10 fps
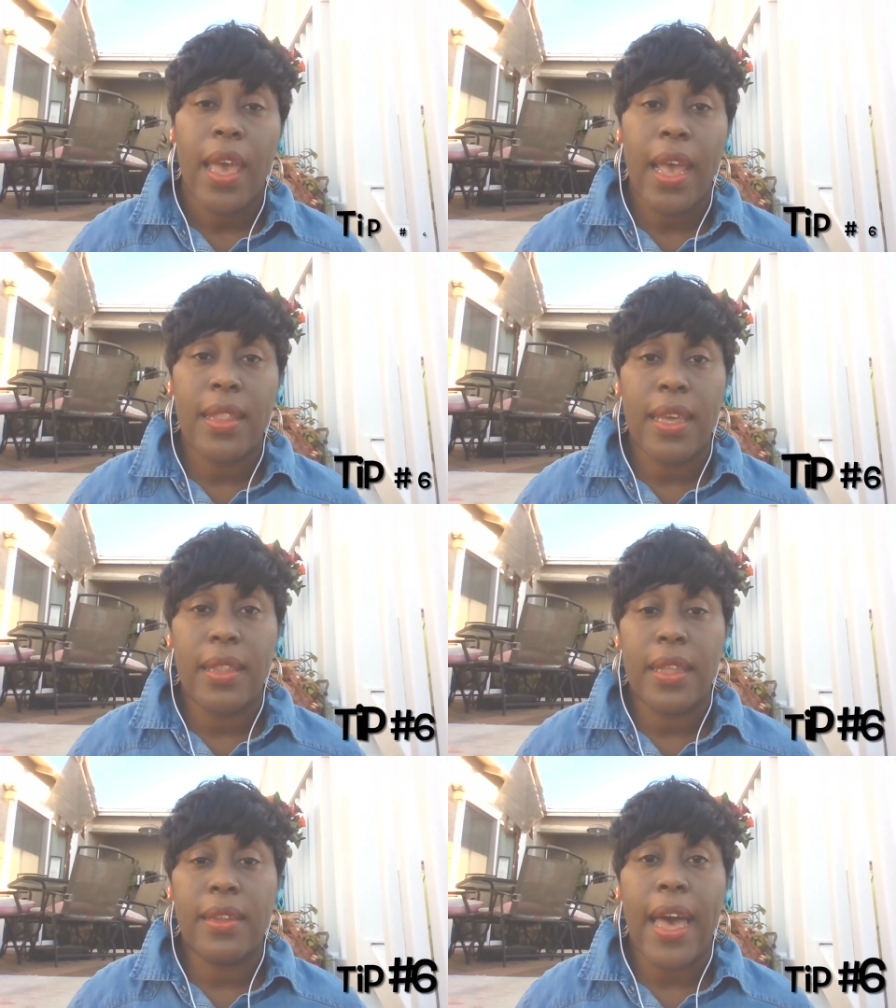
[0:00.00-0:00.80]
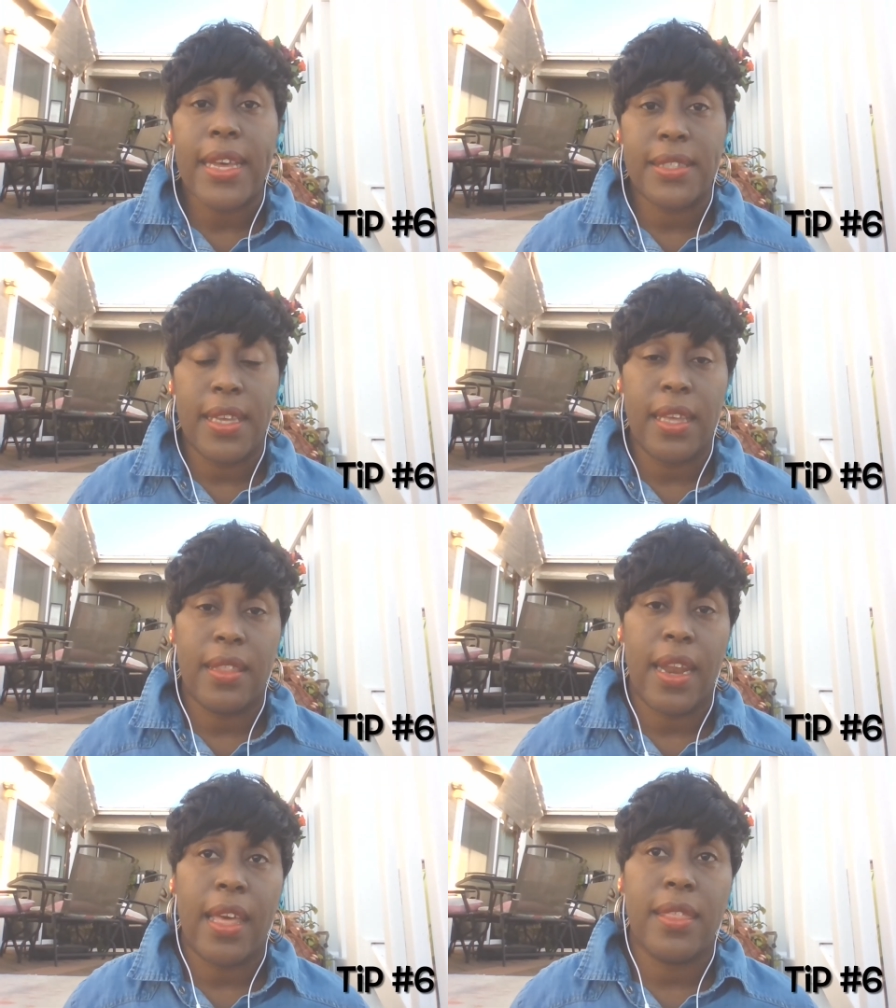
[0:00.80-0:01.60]
And then the last thing
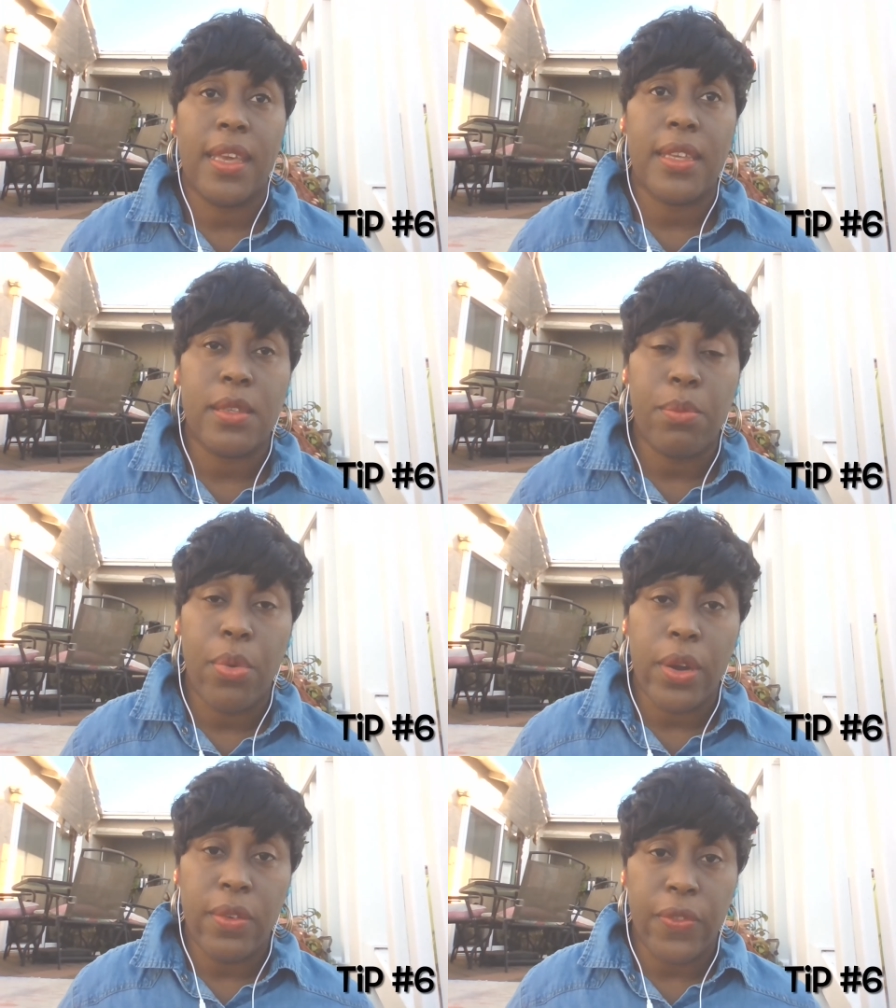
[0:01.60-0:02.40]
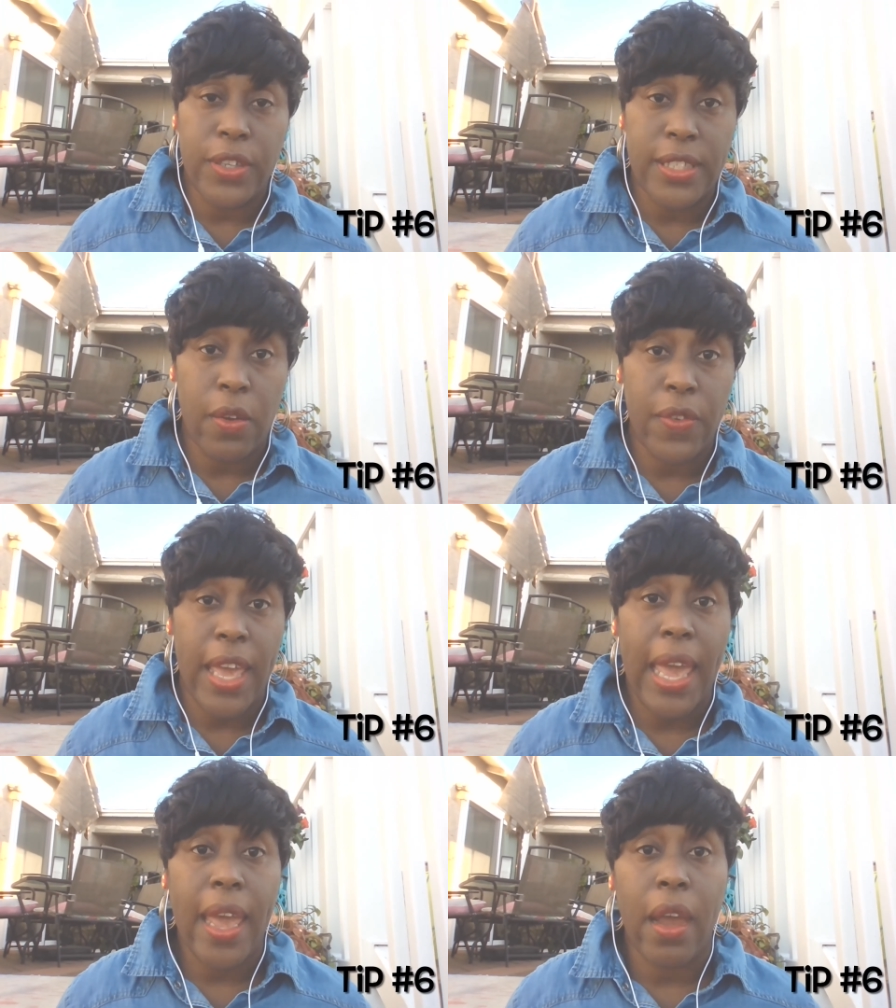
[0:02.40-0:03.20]
that I think is important for
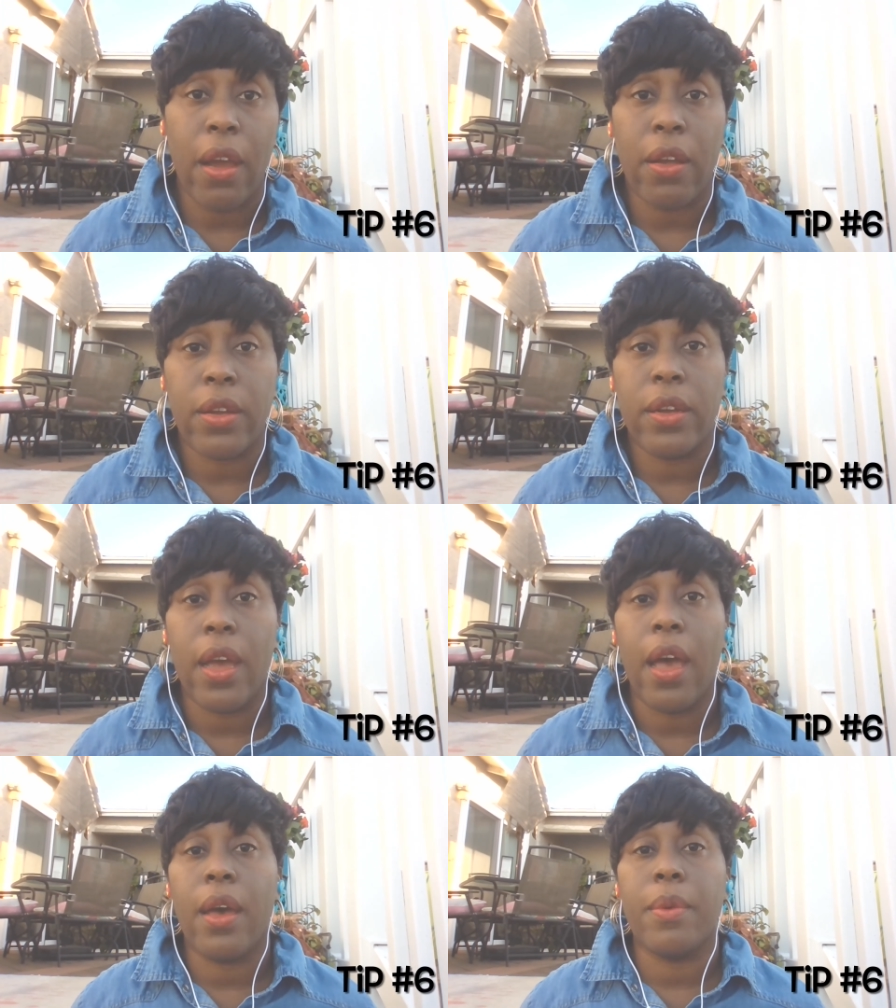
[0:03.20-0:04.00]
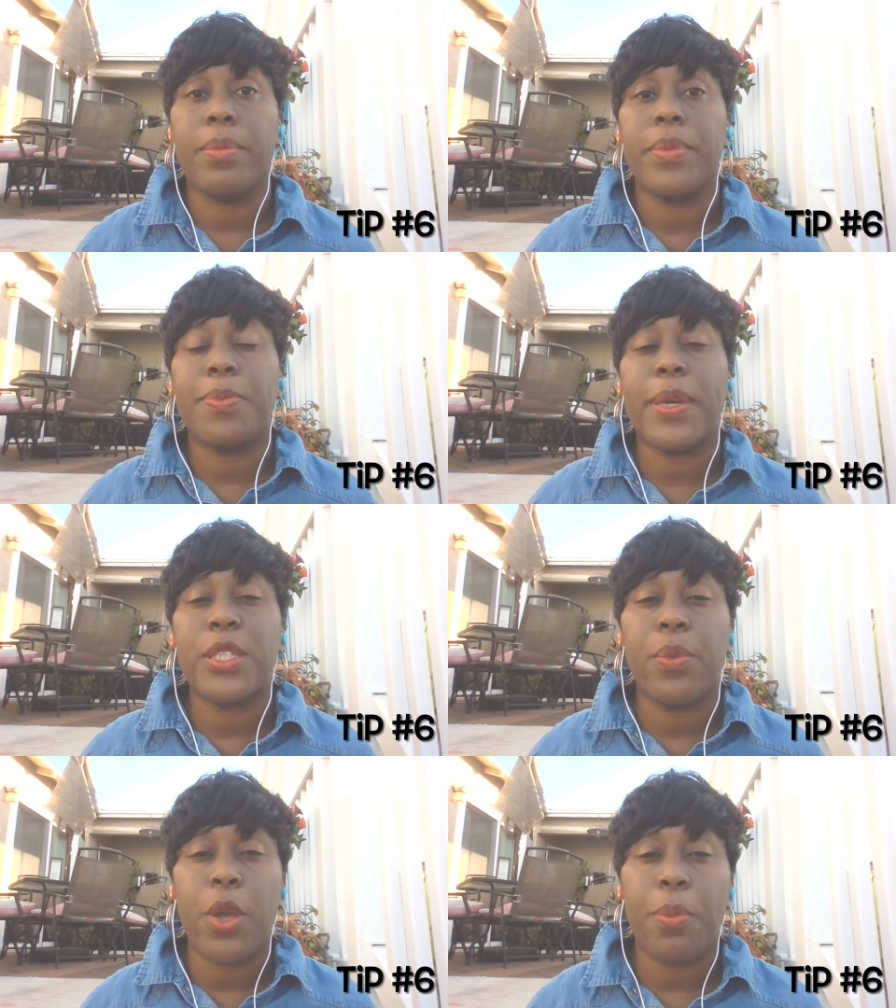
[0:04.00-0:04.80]
self-care,
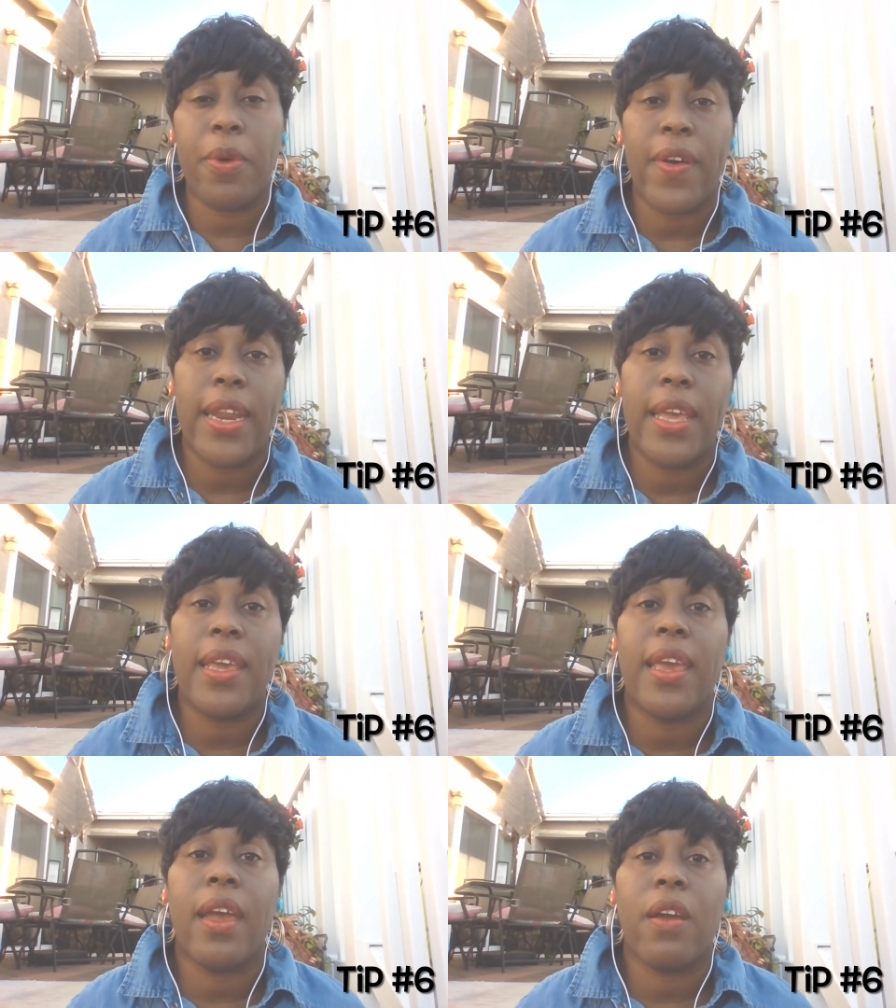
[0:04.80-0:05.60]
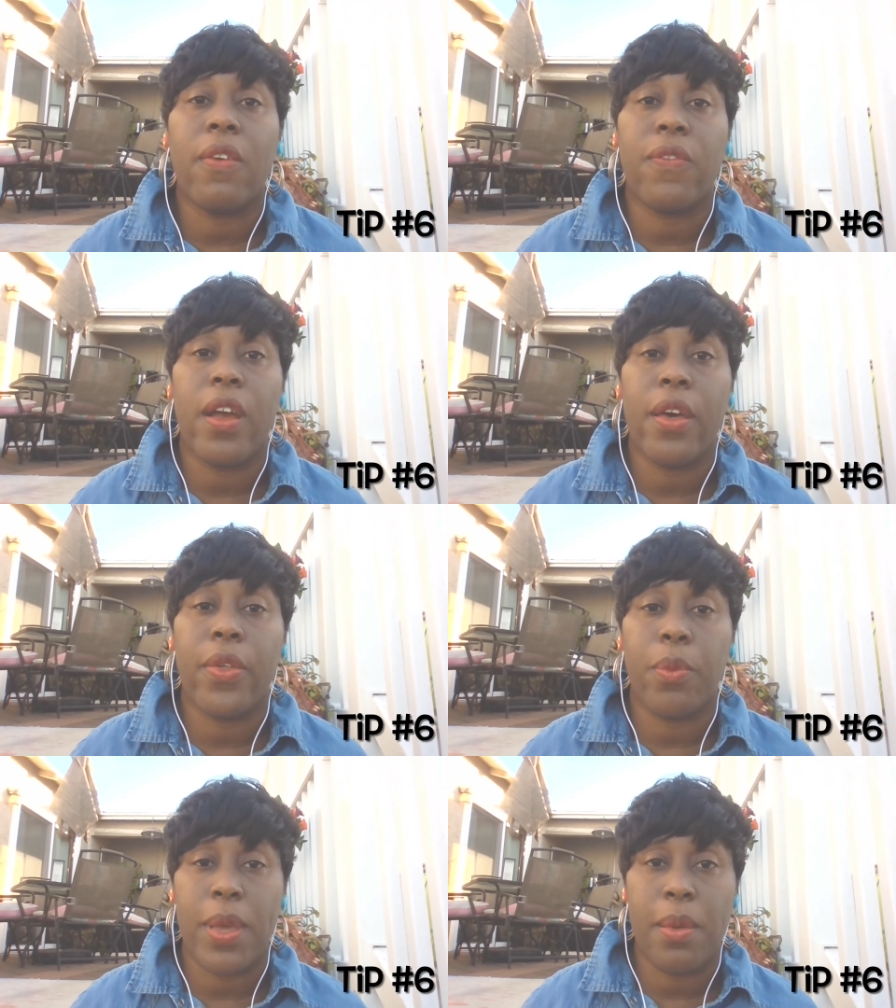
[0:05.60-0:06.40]
especially when you're providing care for
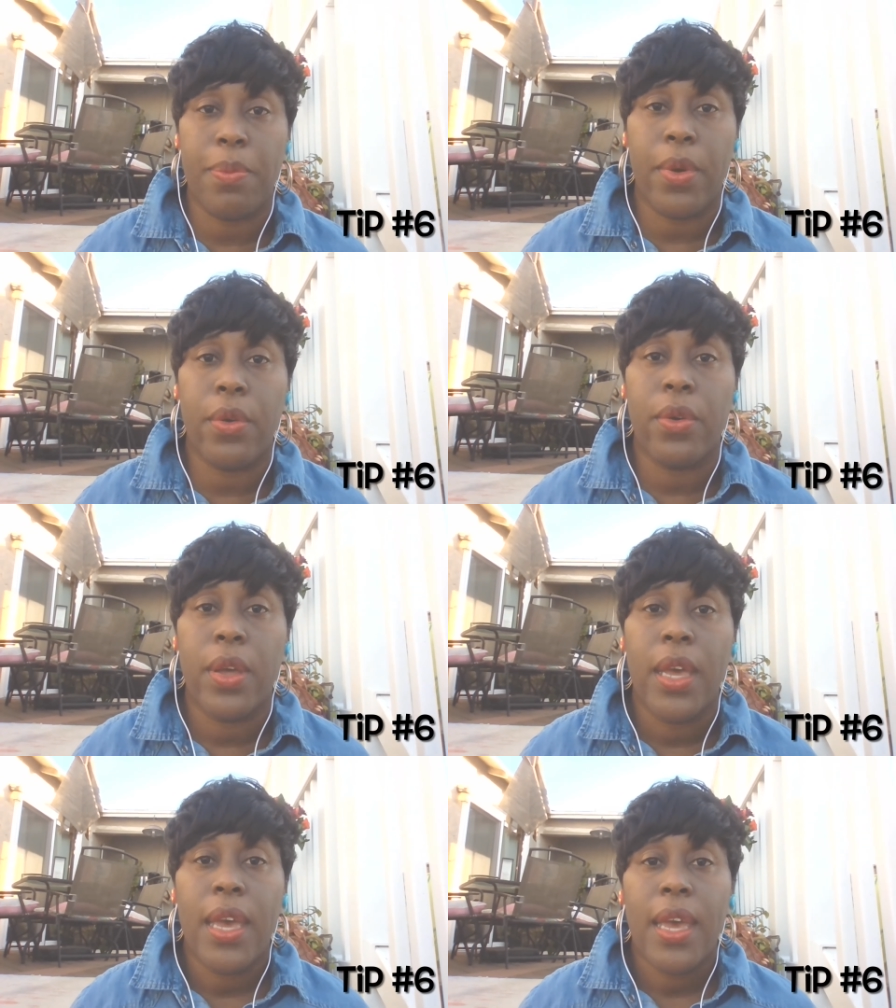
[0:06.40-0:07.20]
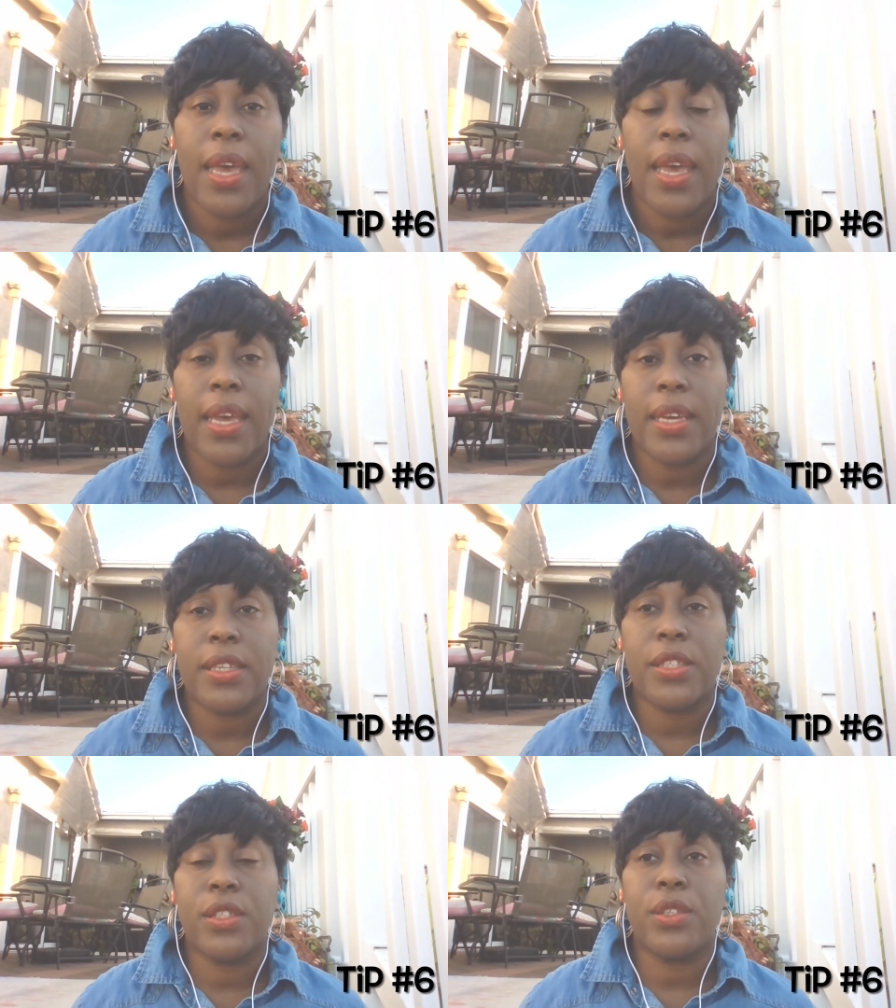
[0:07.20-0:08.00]
other people,
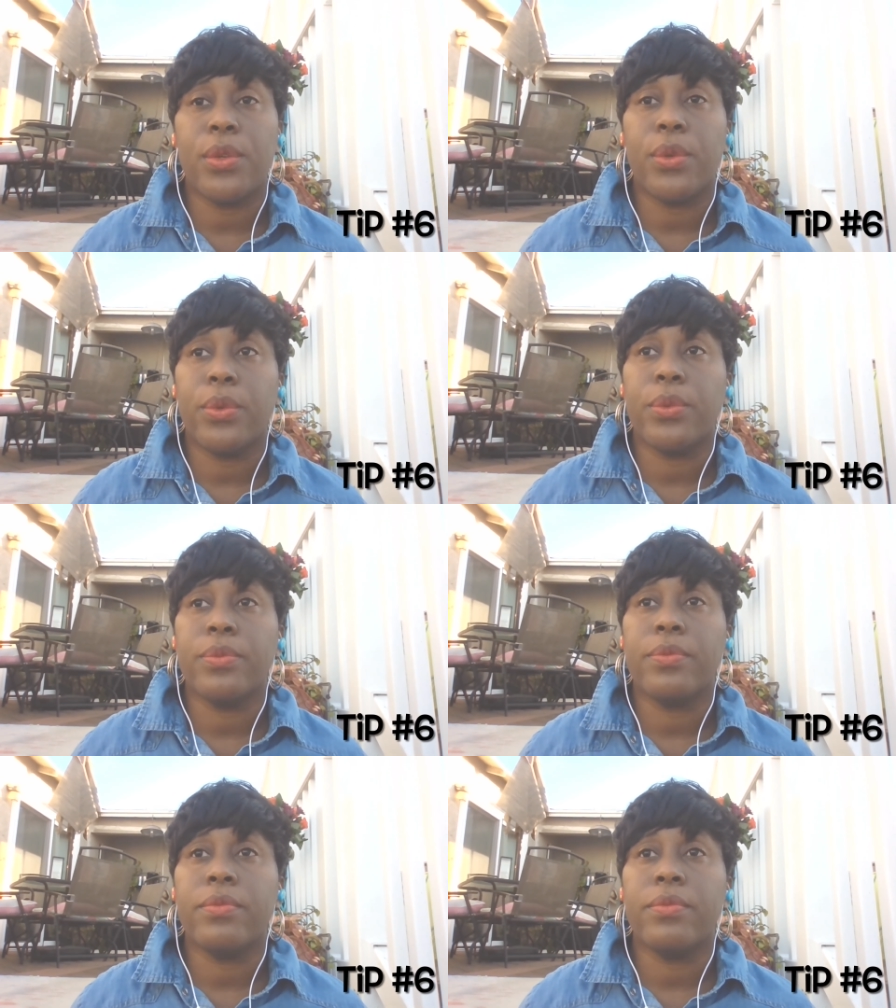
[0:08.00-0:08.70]
is to